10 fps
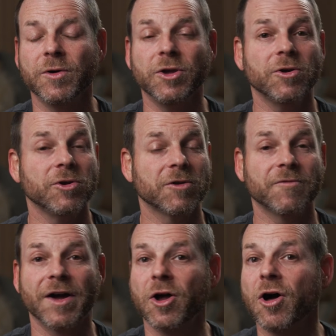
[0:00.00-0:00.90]
You can
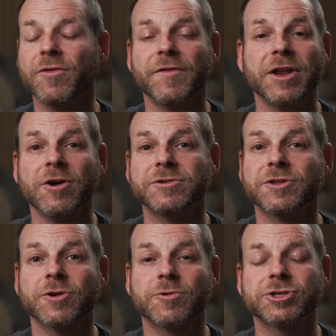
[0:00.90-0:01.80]
find all the videos
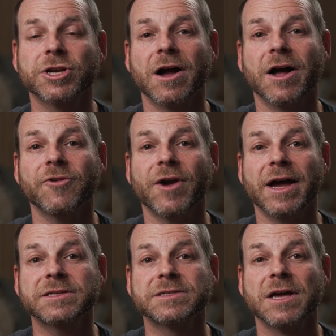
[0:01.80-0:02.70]
of the Christian
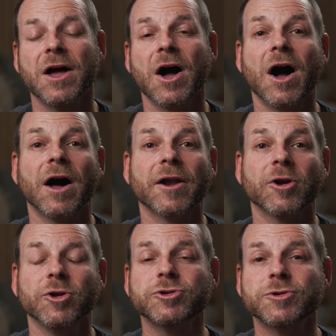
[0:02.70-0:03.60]
Contrast on our
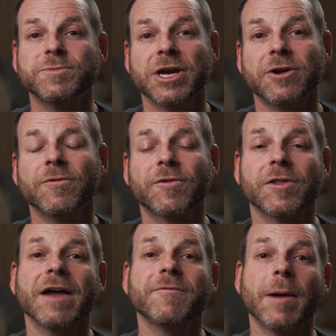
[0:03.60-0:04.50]
YouTube channel for
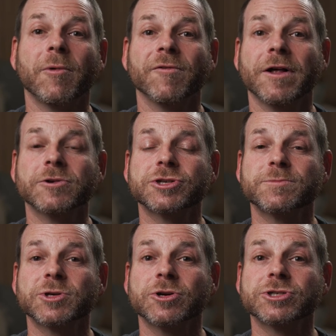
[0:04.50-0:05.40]
Life Bible
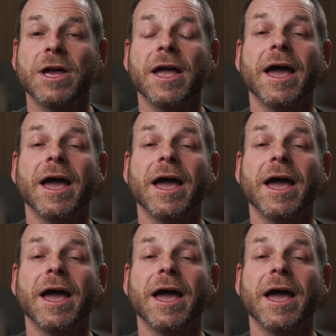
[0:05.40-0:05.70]
Fellowship Church